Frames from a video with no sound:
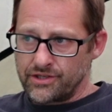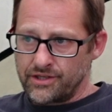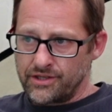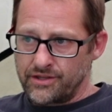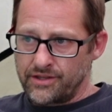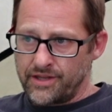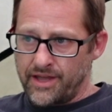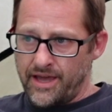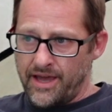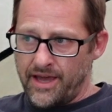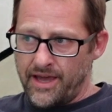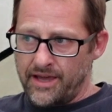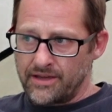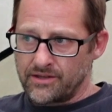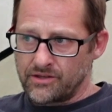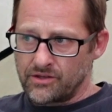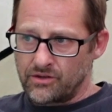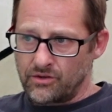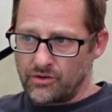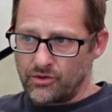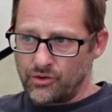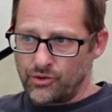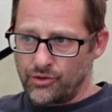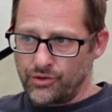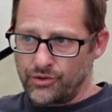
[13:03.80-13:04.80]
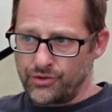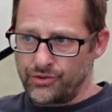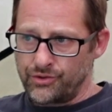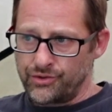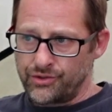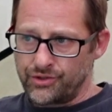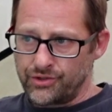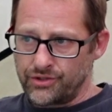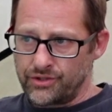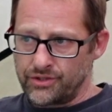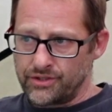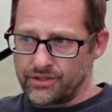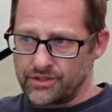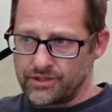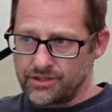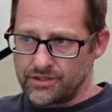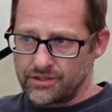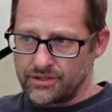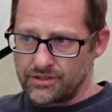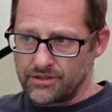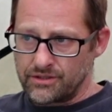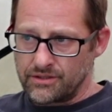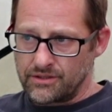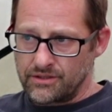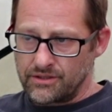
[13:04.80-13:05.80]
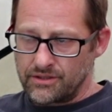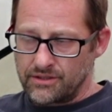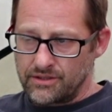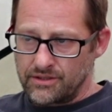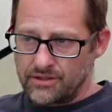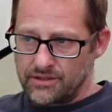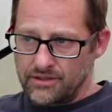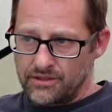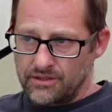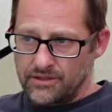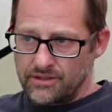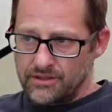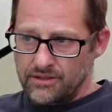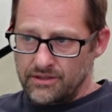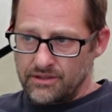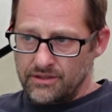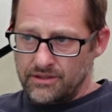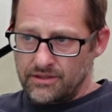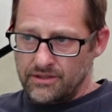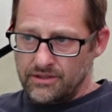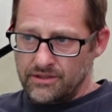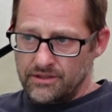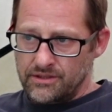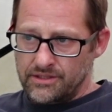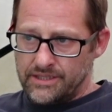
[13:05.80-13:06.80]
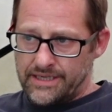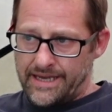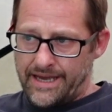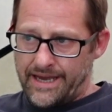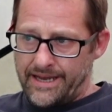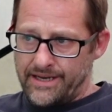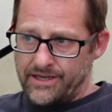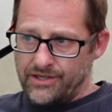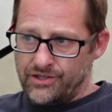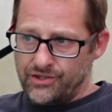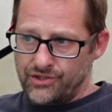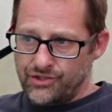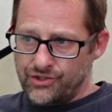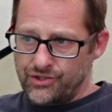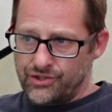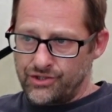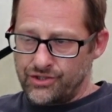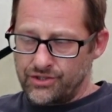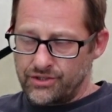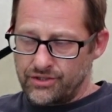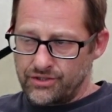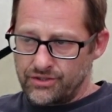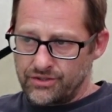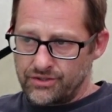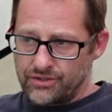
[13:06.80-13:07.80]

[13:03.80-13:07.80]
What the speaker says: in there. It's got crusions, tench.